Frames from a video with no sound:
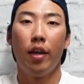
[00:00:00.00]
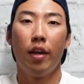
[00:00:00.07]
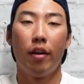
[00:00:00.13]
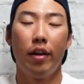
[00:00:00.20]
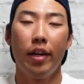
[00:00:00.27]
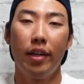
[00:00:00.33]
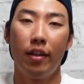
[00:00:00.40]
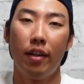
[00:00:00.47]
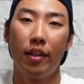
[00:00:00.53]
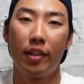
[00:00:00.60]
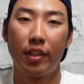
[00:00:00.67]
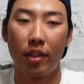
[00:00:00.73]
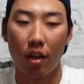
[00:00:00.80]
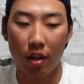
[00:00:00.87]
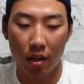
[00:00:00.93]
Alright,
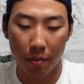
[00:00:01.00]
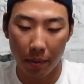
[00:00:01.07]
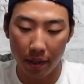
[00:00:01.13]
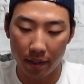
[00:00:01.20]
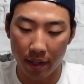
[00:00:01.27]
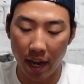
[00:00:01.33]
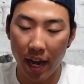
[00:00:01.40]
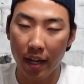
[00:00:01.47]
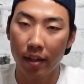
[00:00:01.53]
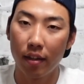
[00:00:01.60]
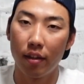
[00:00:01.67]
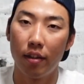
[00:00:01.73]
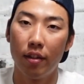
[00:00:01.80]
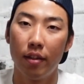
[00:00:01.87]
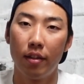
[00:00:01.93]
let's talk about
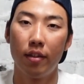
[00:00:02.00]
tackle.